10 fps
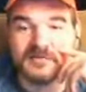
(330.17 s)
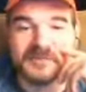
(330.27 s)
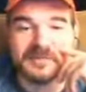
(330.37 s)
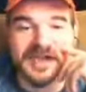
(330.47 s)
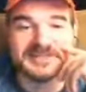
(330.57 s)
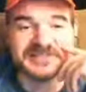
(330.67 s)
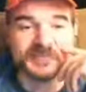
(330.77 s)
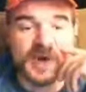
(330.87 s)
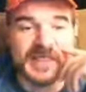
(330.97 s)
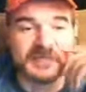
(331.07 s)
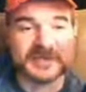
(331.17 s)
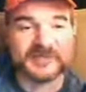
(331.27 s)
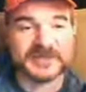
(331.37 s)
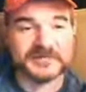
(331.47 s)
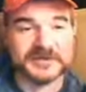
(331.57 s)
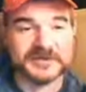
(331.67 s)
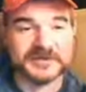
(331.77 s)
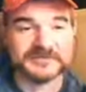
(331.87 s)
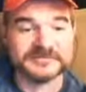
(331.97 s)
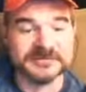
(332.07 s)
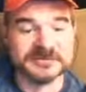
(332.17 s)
for the basis of why they believe what they believe.